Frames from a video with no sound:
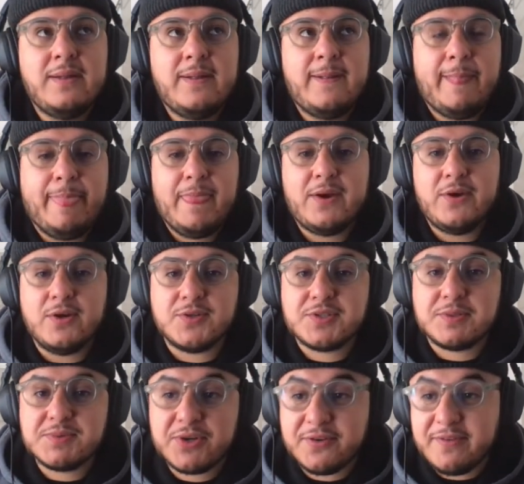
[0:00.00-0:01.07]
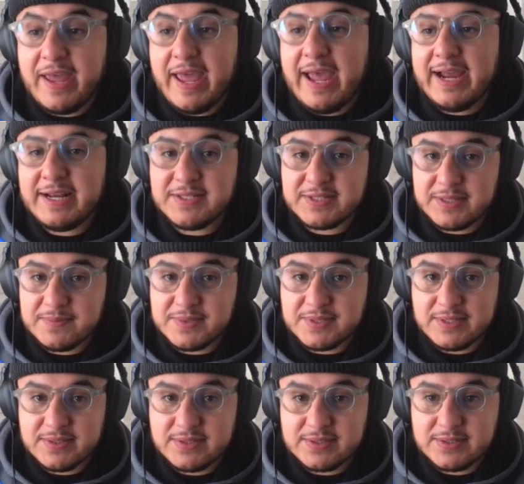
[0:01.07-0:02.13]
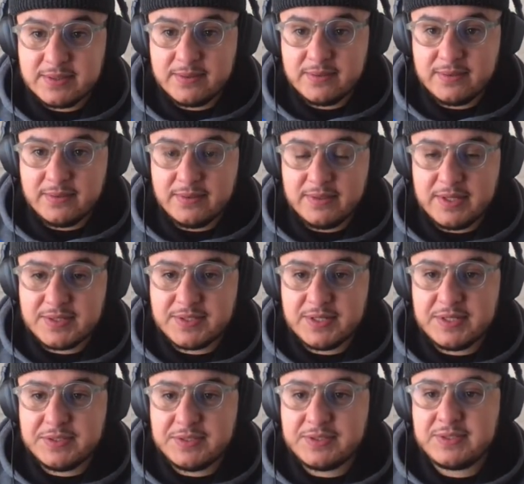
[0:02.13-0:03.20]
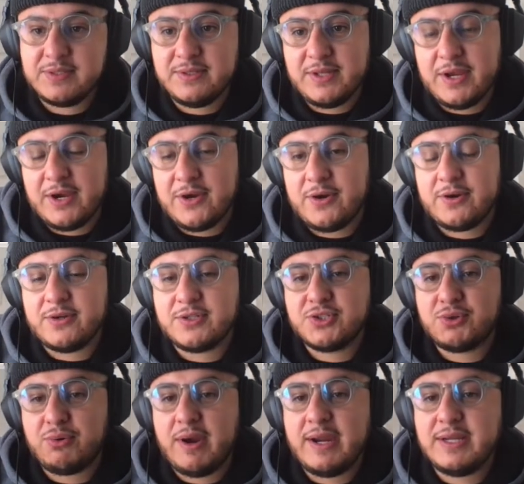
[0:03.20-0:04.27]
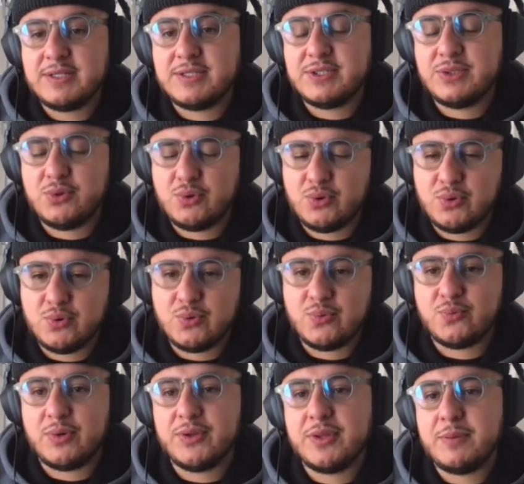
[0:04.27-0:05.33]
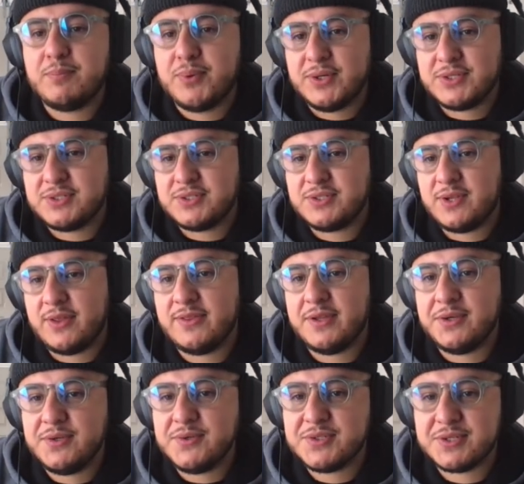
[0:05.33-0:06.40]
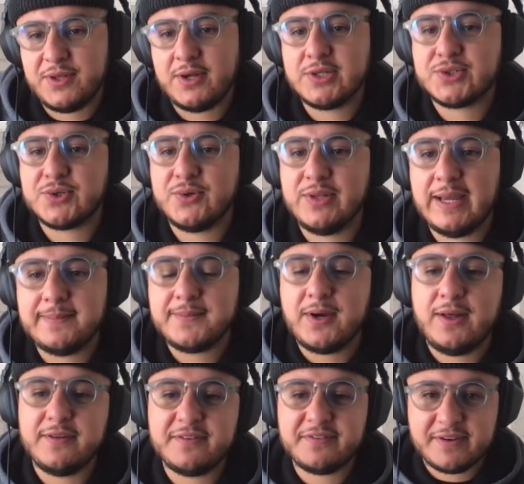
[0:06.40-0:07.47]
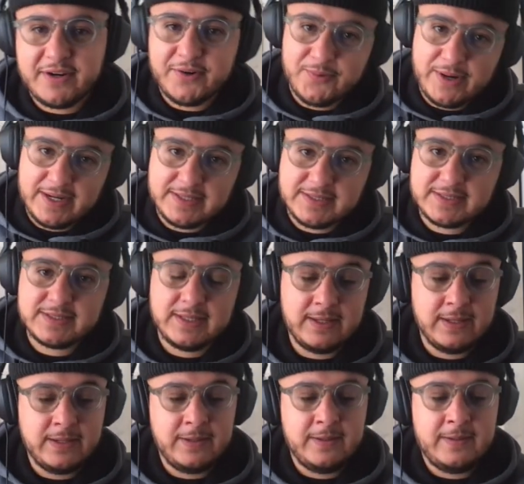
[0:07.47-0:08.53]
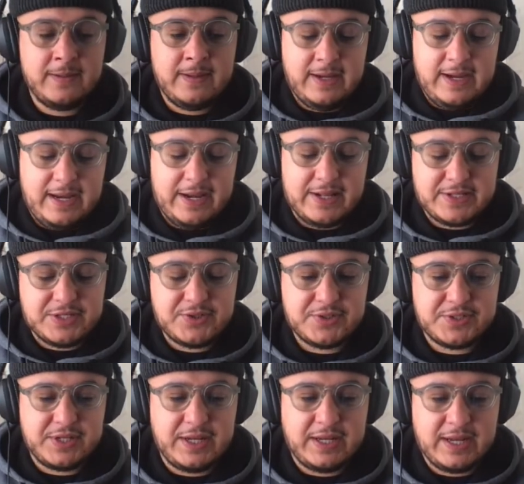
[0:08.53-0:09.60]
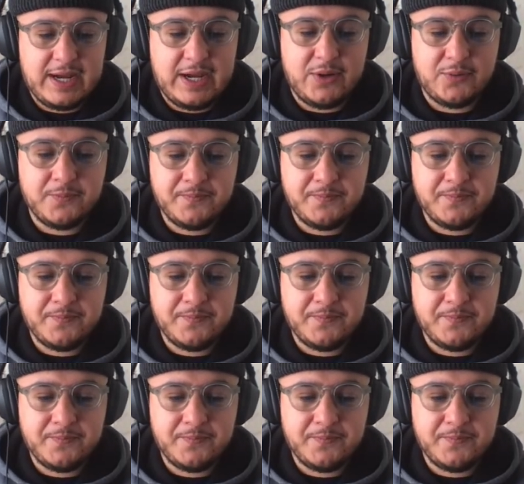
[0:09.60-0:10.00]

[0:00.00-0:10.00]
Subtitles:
don't know, some sort of ad in some sense. They're trying to really push the new cilantro lime cauliflower rice. And it's interesting how